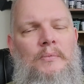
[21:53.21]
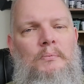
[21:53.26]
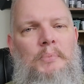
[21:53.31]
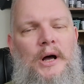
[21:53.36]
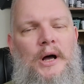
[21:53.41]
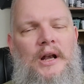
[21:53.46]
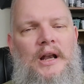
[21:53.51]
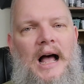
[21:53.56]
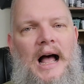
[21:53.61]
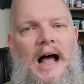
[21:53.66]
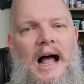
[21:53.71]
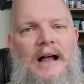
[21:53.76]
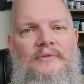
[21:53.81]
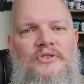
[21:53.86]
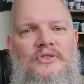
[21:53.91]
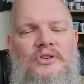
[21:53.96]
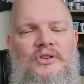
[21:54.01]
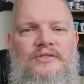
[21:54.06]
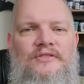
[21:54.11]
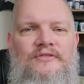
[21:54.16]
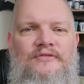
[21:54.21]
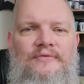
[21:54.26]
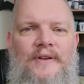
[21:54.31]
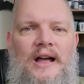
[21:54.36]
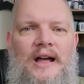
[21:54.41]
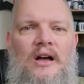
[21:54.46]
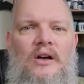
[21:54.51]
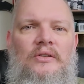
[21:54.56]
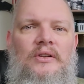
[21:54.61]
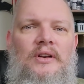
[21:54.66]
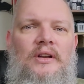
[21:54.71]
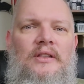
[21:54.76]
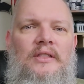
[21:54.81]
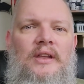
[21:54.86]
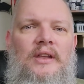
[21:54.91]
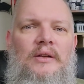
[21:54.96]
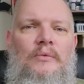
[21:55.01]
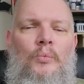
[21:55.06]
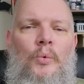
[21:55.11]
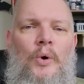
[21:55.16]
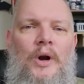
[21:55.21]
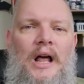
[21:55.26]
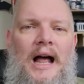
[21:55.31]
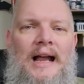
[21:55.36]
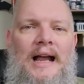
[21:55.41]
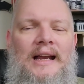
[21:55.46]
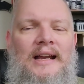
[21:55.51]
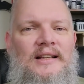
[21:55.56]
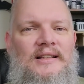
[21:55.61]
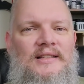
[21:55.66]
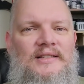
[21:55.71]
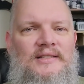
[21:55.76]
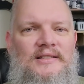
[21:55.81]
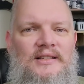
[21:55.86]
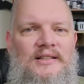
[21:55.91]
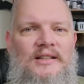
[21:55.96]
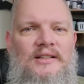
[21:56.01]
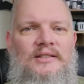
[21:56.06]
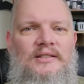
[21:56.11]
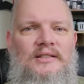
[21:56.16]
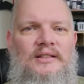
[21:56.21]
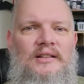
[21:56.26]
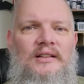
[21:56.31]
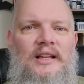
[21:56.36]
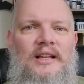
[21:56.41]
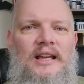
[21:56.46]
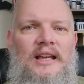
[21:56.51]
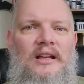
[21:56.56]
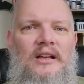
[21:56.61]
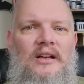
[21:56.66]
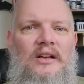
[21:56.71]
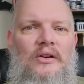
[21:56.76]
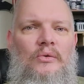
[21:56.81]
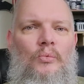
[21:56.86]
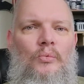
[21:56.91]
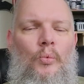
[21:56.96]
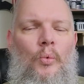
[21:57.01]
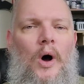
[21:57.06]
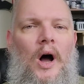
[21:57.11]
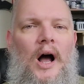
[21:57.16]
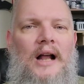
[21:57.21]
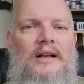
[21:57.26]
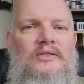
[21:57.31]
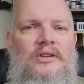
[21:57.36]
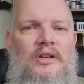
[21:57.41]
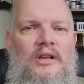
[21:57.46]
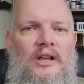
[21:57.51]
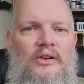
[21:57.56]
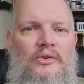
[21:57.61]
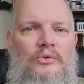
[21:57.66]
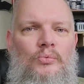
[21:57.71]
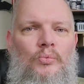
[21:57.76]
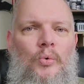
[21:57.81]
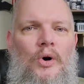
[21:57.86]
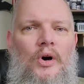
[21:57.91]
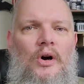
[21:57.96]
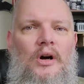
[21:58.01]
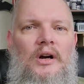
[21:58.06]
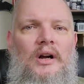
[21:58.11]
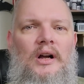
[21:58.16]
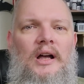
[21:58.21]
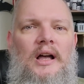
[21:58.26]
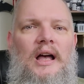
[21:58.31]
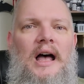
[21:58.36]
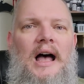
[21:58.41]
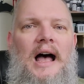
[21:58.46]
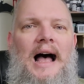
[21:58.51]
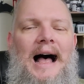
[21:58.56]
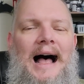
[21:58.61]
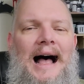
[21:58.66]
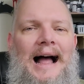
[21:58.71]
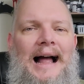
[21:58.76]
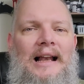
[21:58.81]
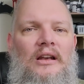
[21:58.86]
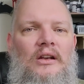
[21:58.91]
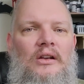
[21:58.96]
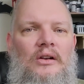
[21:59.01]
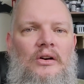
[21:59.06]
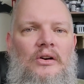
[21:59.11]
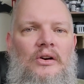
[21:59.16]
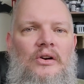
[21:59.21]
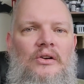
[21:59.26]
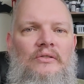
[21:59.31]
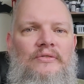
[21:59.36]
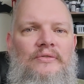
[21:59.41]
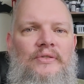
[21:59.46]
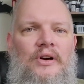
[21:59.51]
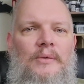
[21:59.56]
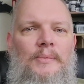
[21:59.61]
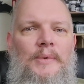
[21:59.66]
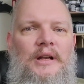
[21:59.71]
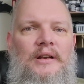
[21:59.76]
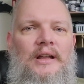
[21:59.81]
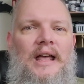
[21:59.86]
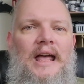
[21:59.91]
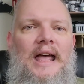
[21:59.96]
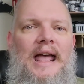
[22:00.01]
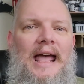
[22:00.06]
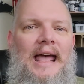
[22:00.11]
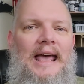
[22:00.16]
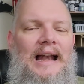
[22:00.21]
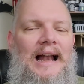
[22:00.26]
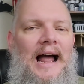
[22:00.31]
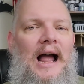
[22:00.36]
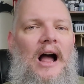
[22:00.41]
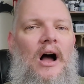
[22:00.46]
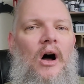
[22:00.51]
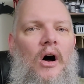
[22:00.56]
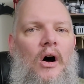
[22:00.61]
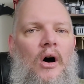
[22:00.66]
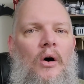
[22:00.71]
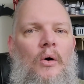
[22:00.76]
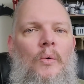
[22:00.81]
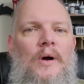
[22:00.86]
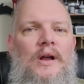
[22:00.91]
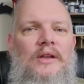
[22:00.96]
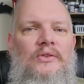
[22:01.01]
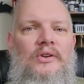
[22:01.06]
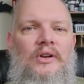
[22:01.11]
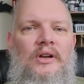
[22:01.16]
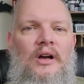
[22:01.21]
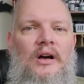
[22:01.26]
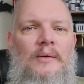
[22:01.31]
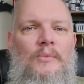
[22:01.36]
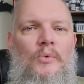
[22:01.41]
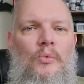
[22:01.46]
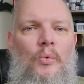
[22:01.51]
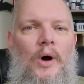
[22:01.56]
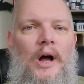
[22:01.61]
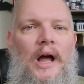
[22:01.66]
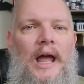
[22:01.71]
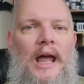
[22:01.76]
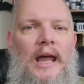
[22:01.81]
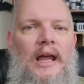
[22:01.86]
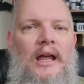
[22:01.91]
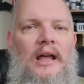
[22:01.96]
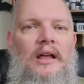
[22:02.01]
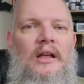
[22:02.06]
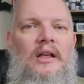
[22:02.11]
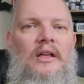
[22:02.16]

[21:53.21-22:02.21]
But I've just found that when I consistently watch his work, I learn from it, and I always come away